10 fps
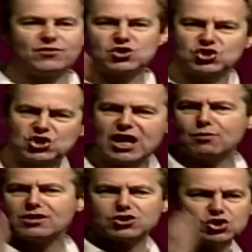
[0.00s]

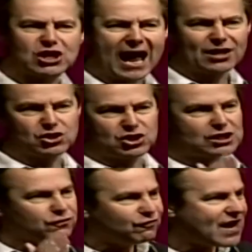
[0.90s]
serious
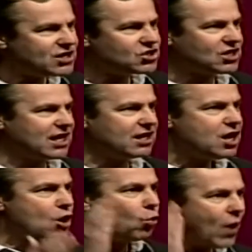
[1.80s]
challenges facing
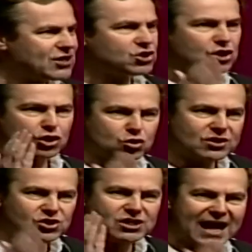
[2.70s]
Western
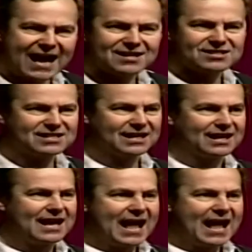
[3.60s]
Christianity.